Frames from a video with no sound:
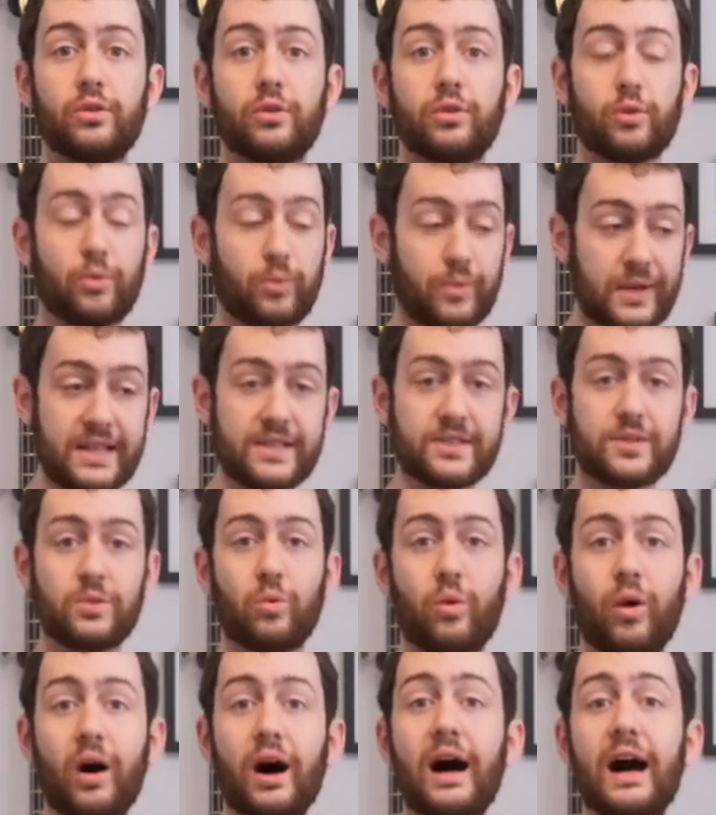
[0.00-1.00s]
The
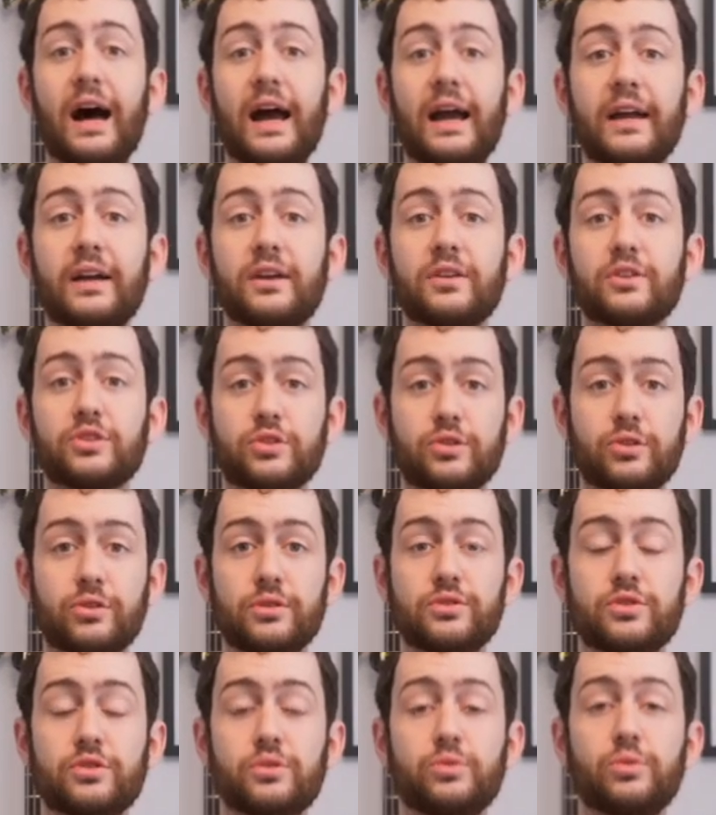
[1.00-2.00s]
reason why
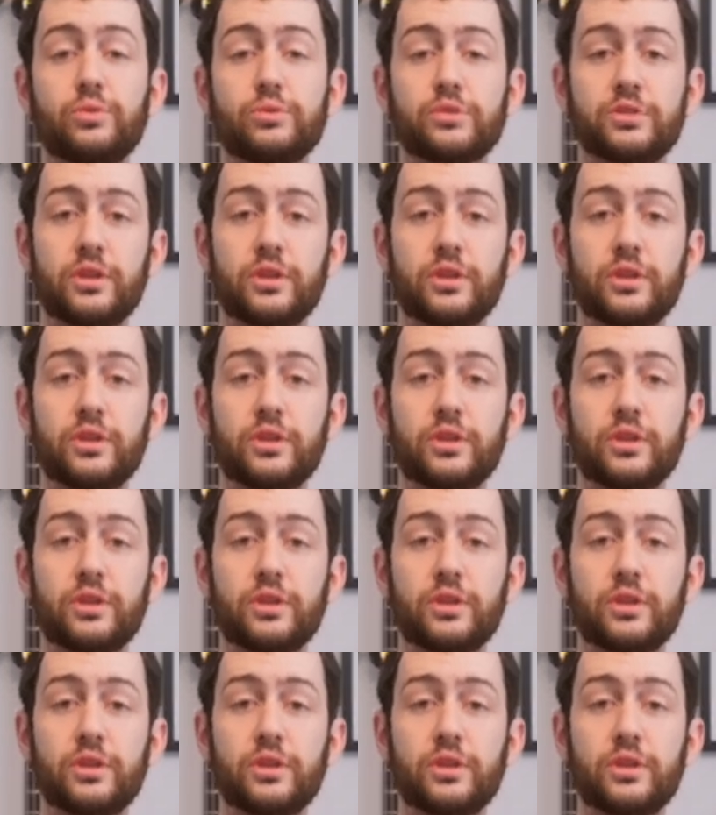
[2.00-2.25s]
certain schools